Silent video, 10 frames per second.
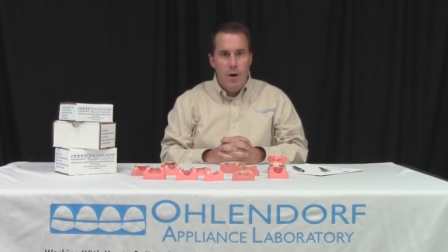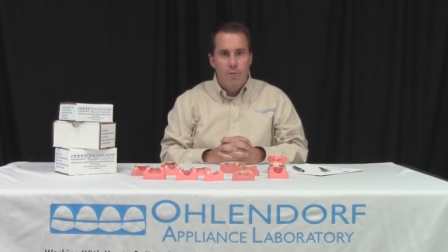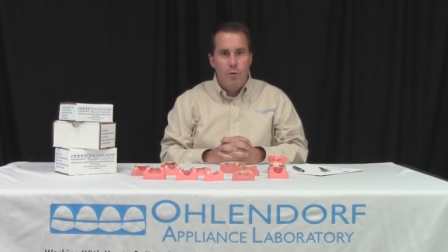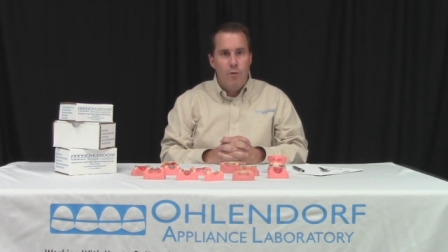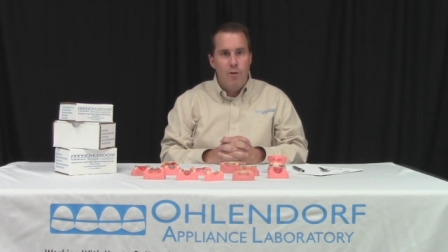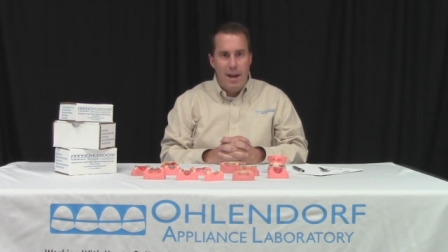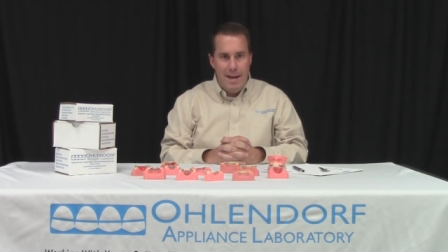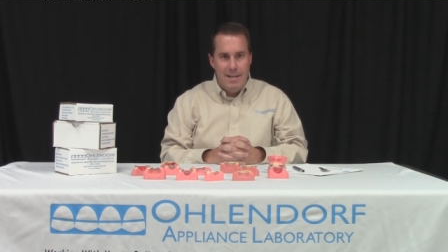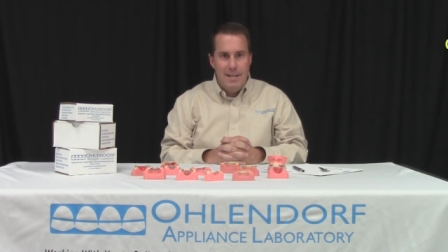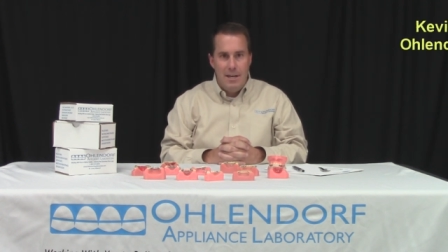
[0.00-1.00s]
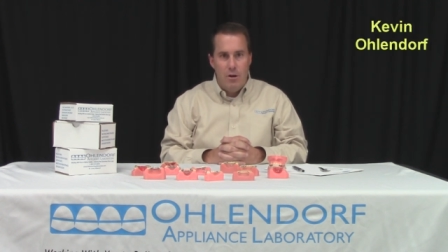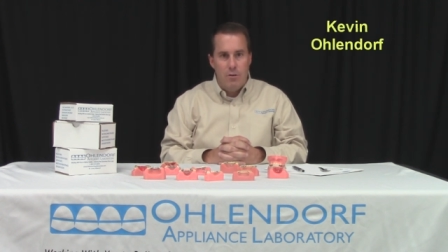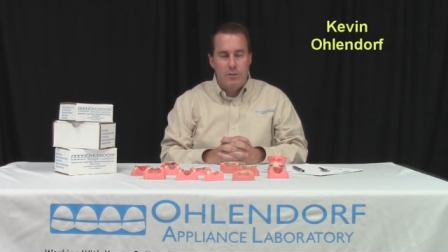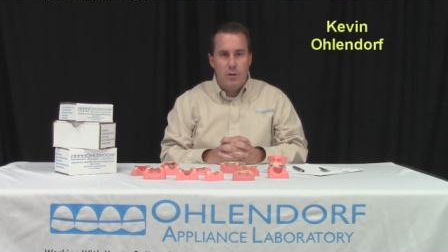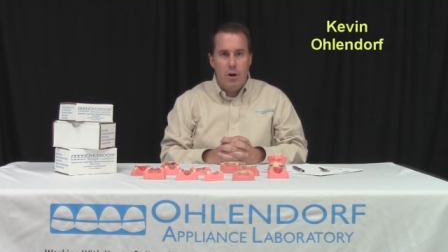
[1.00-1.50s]
For over 80
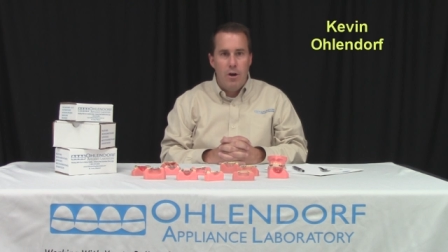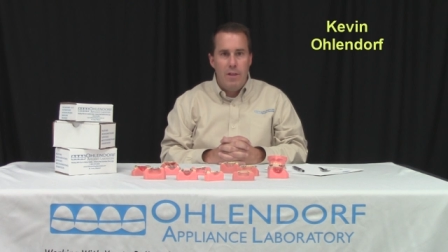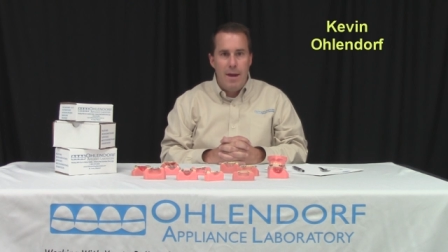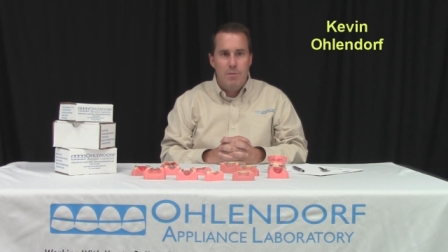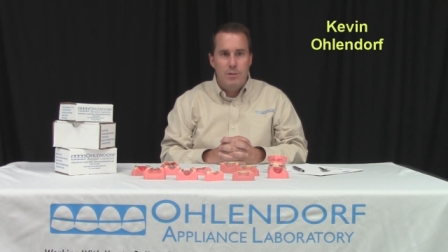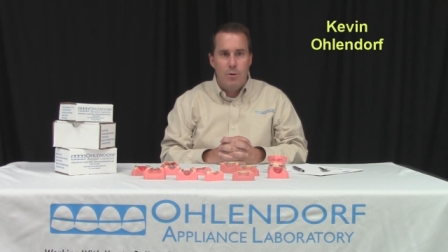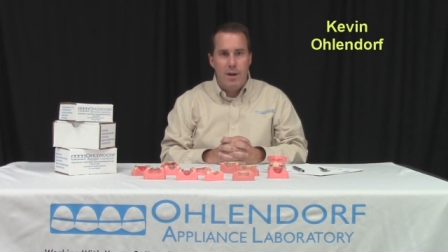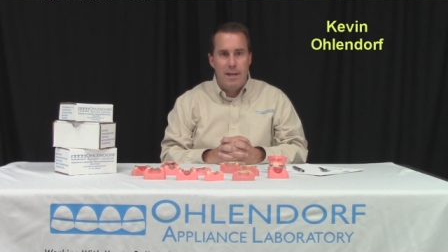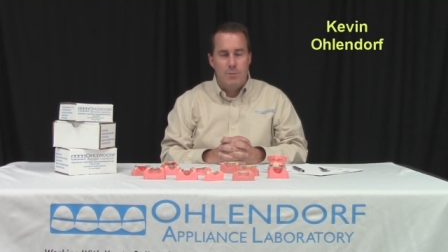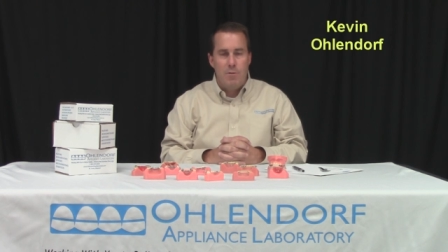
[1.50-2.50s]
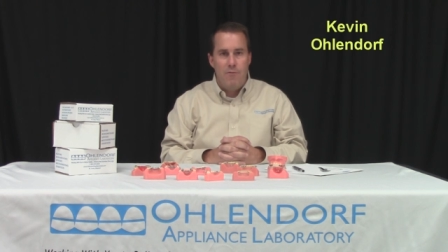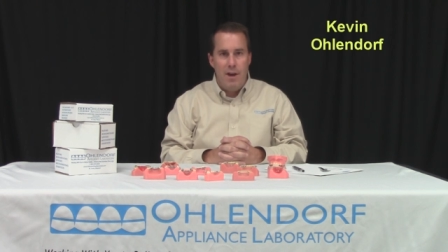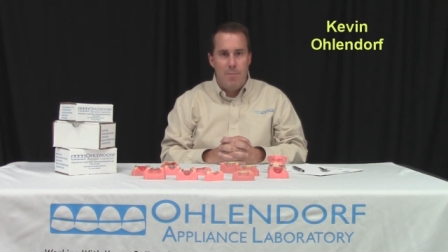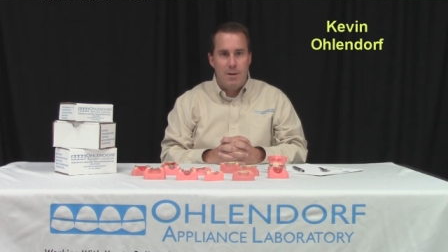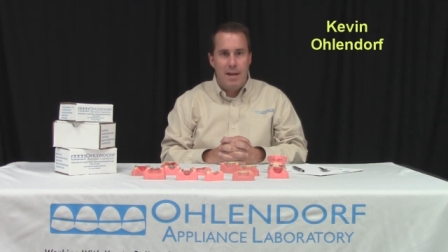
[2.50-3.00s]
years, our laboratory has been
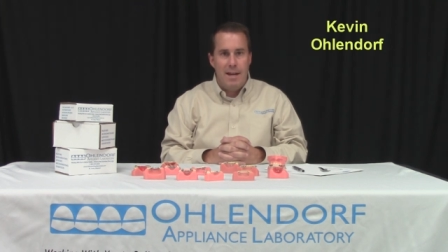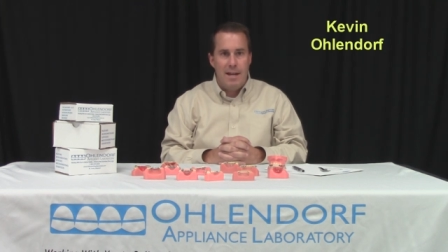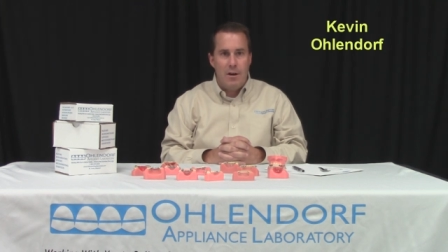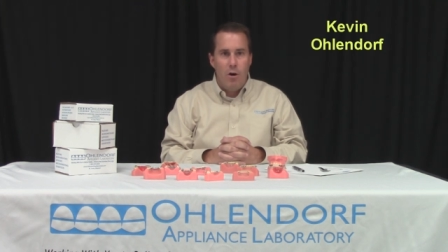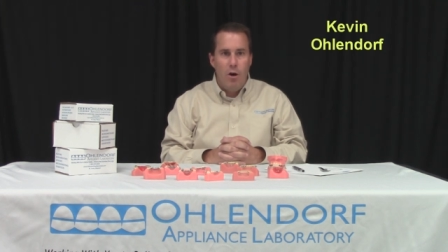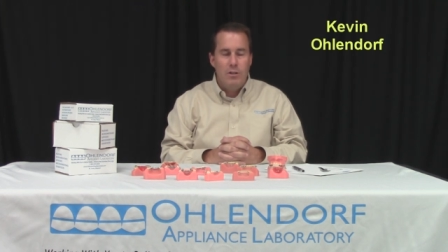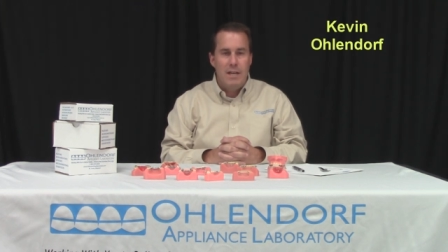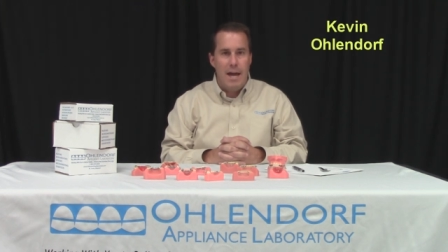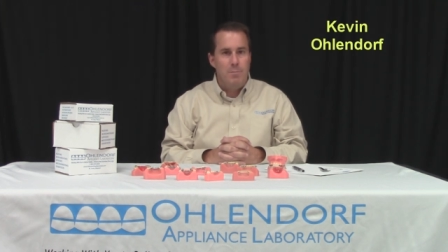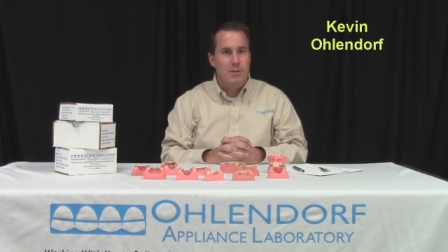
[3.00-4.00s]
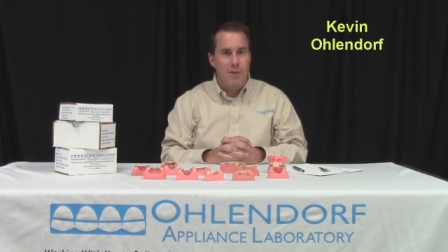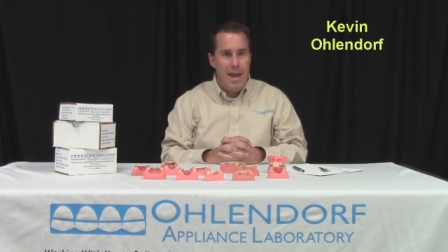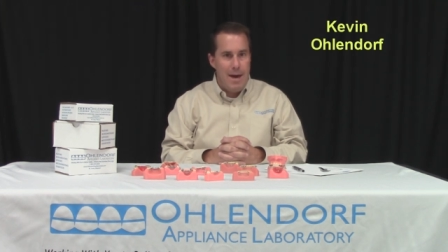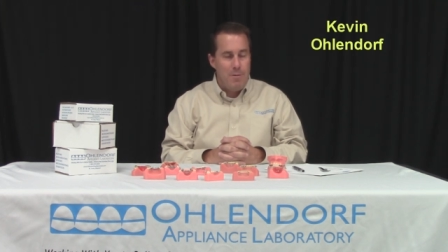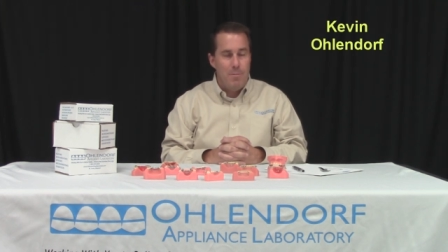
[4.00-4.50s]
fabricating all types of
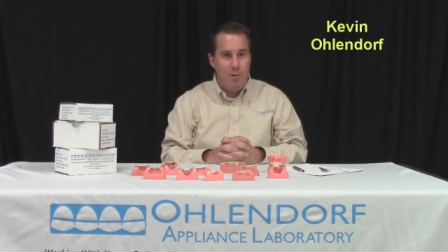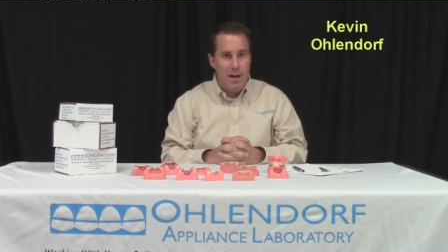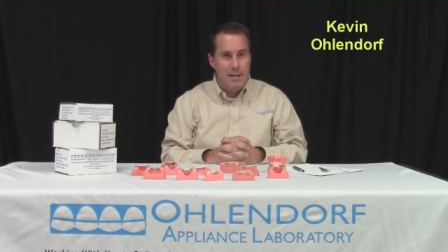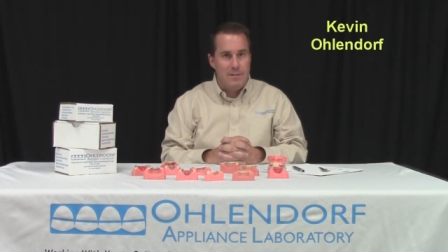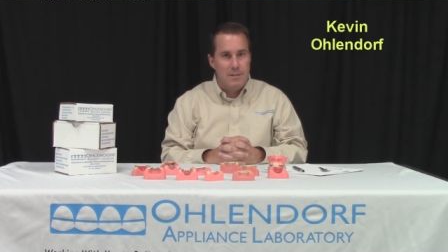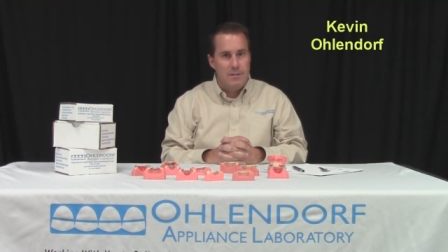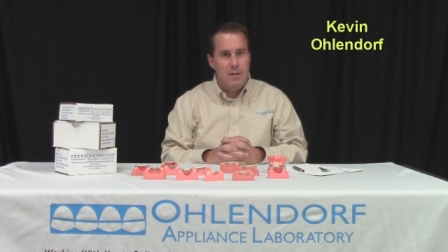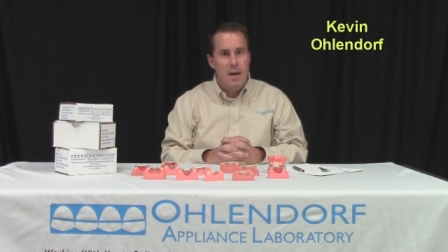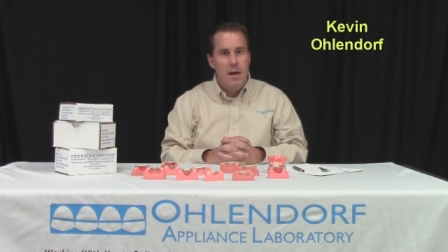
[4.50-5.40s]
habit appliances